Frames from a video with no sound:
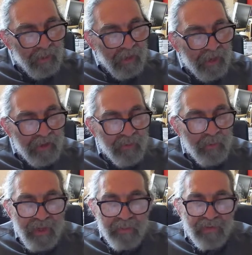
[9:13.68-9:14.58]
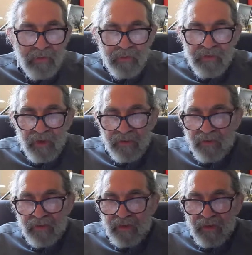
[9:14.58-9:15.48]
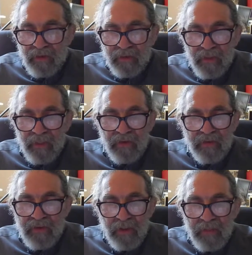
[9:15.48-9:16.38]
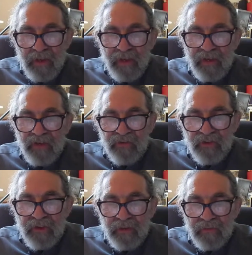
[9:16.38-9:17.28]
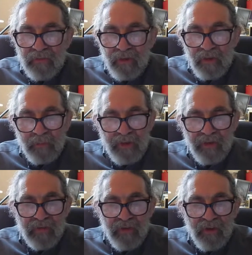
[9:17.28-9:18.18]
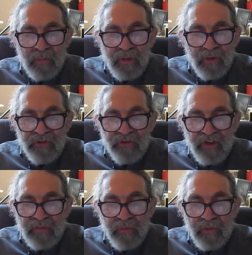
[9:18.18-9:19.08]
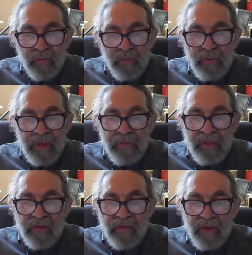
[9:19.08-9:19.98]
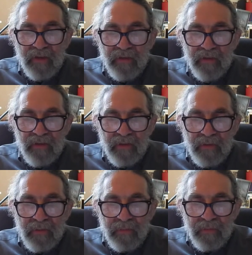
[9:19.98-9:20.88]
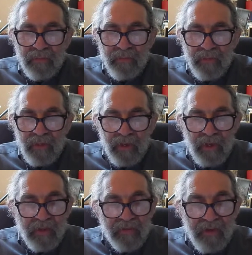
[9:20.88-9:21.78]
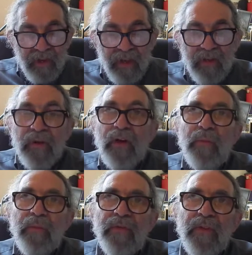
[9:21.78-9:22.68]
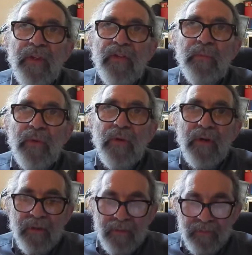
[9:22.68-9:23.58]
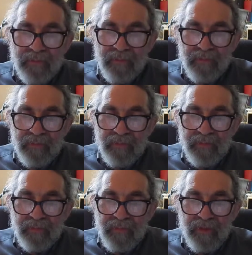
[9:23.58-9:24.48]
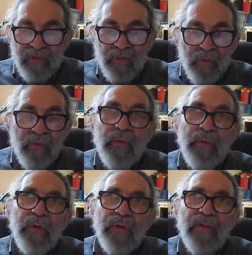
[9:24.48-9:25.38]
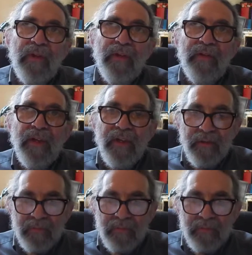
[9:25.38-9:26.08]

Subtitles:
I know with absolute certainty that there is nothing I can achieve, because no mere achievement would make me content. Let's say I have hopes for this book, as an author would modestly say.